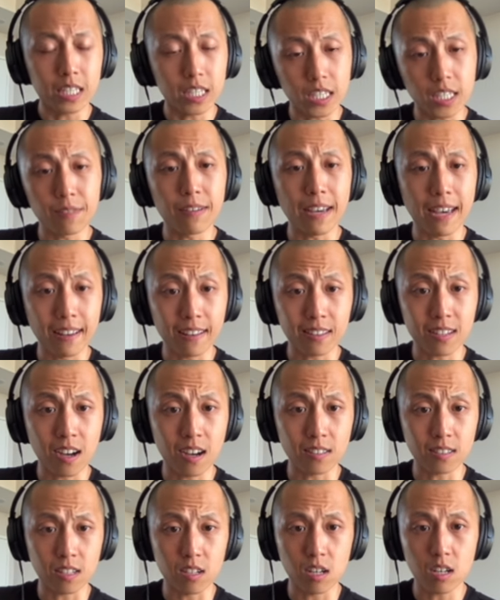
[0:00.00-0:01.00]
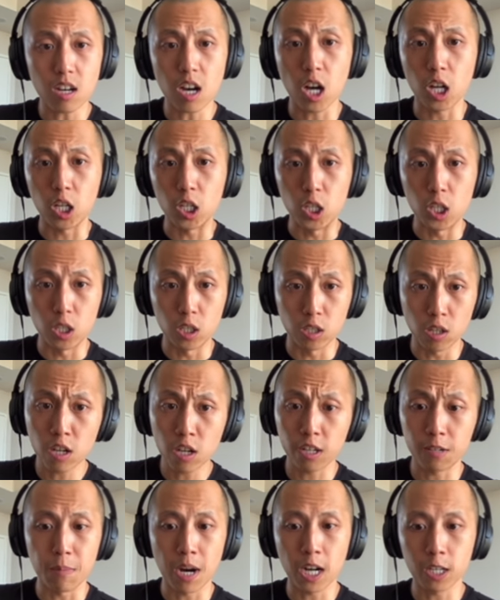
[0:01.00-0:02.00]
give Airtasker a
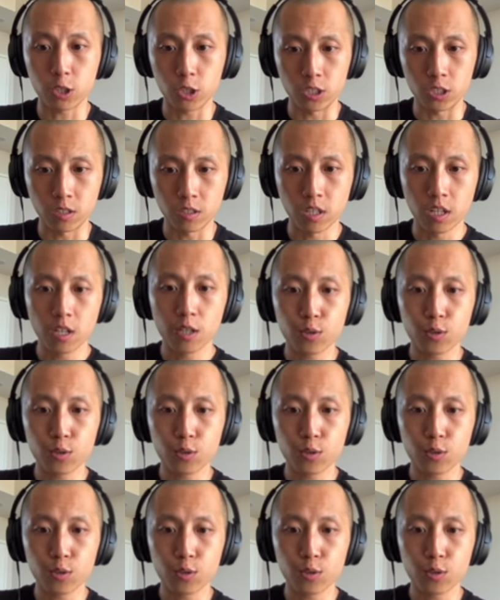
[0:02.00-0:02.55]
lot of margin